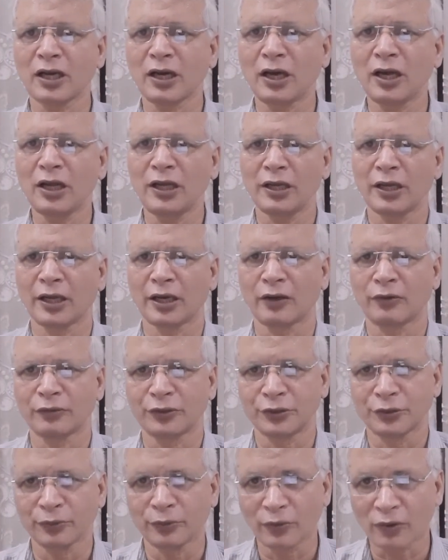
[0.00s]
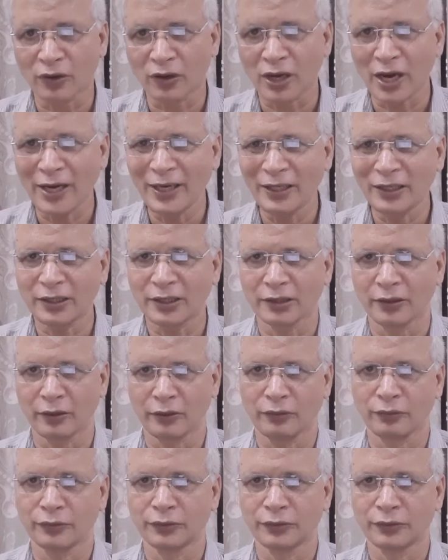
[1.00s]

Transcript: all around you right now.